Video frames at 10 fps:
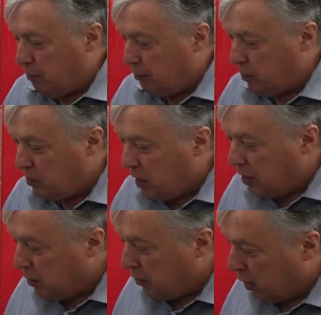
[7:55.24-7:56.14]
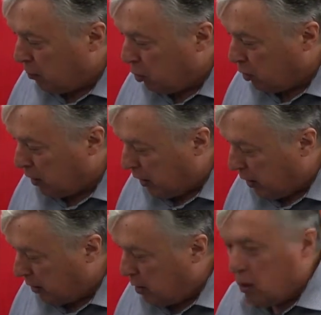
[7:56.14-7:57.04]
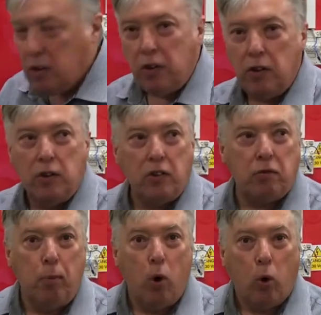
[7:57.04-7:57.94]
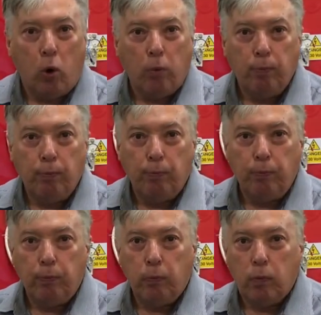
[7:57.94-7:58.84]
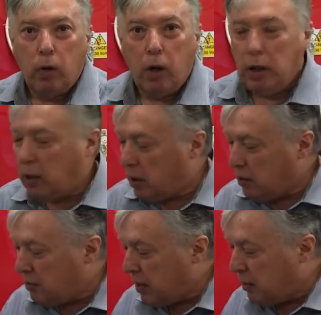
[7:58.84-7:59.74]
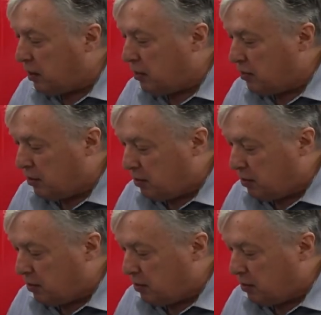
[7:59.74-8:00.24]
Second thing I'm looking at, small. I don't understand this.